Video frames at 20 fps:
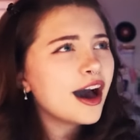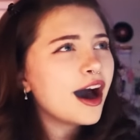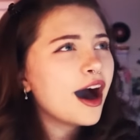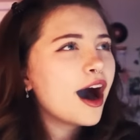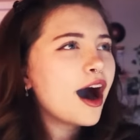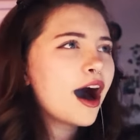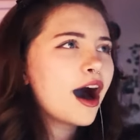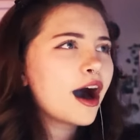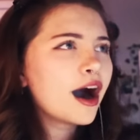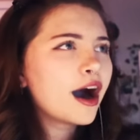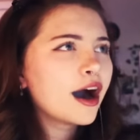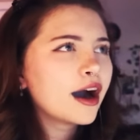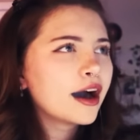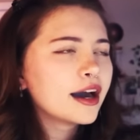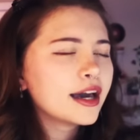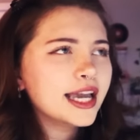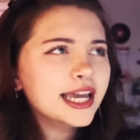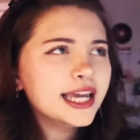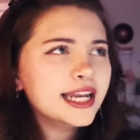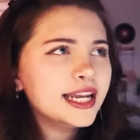
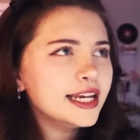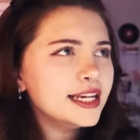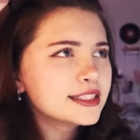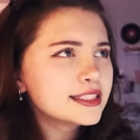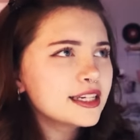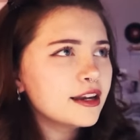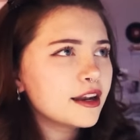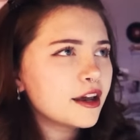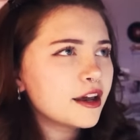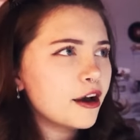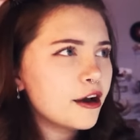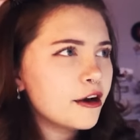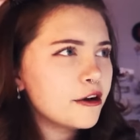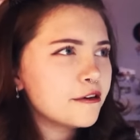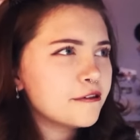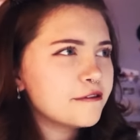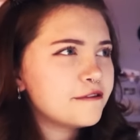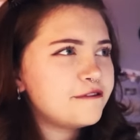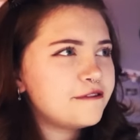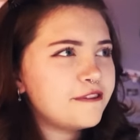It isn't
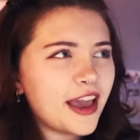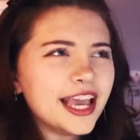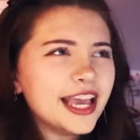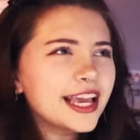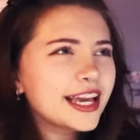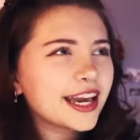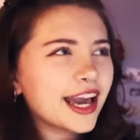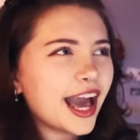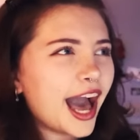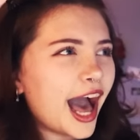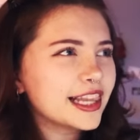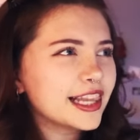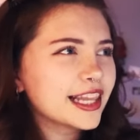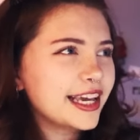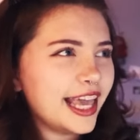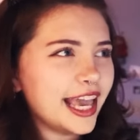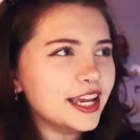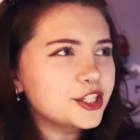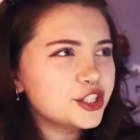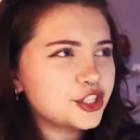fake
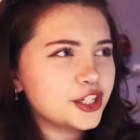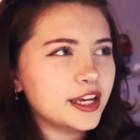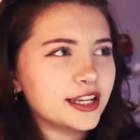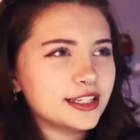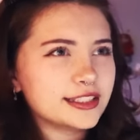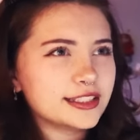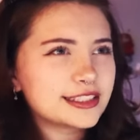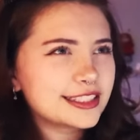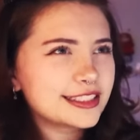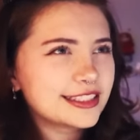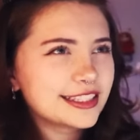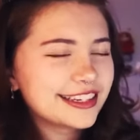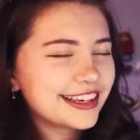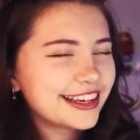allegations.